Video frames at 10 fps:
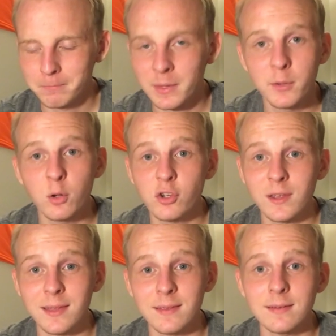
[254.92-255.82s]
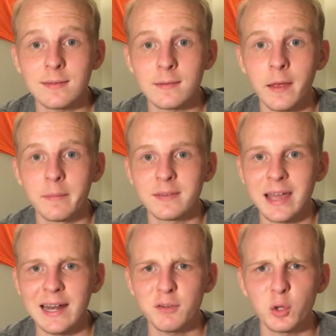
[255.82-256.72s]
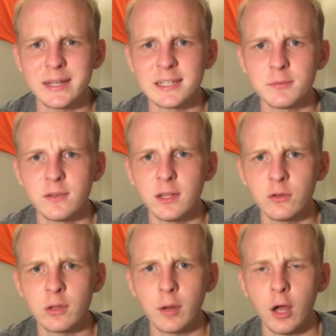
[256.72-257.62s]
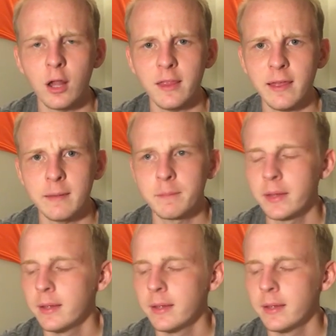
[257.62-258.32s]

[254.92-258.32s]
let me know what you think of this. It's kind of a quick tips video, so I'm gonna call it that.